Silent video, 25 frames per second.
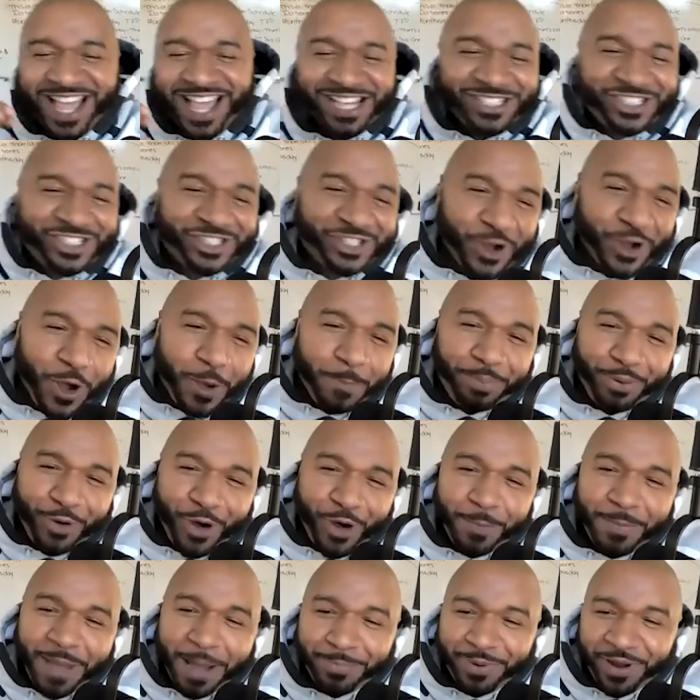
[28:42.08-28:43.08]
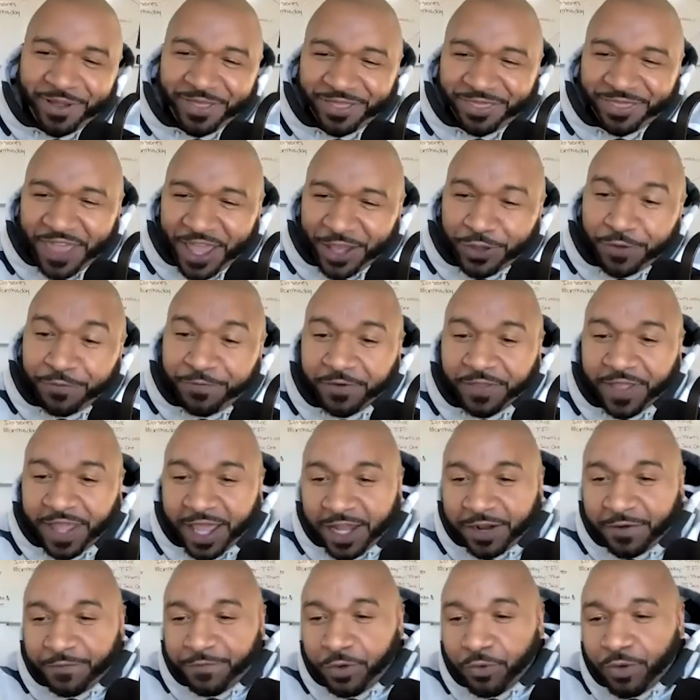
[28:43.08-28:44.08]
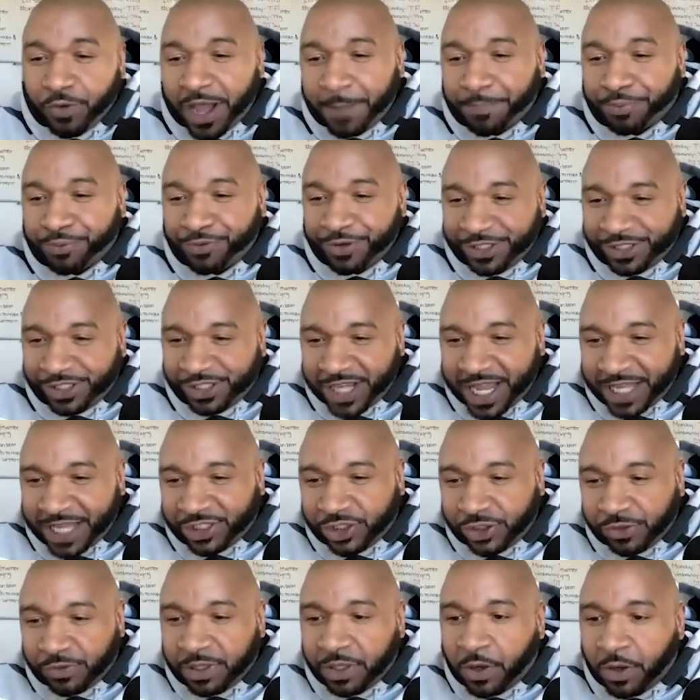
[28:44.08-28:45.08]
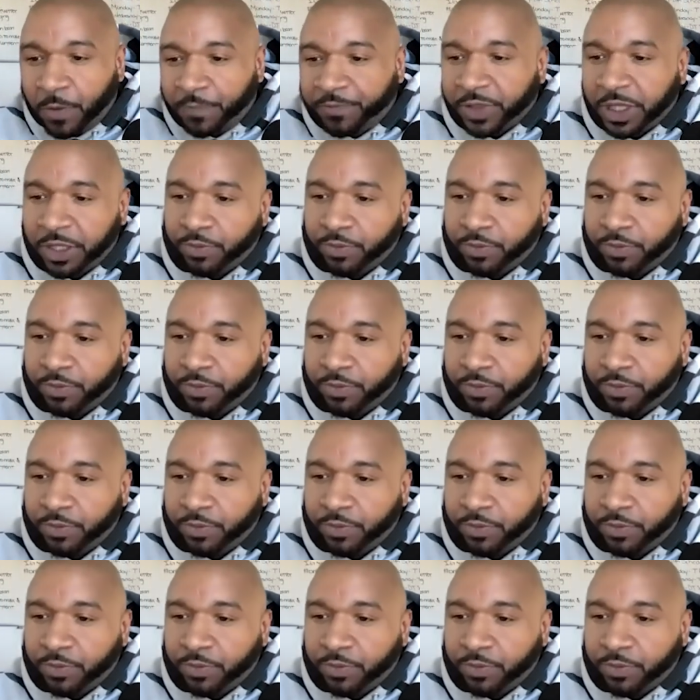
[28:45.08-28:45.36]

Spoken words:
Sean Paul, my brother, thank you for the interview. I appreciate you, and hopefully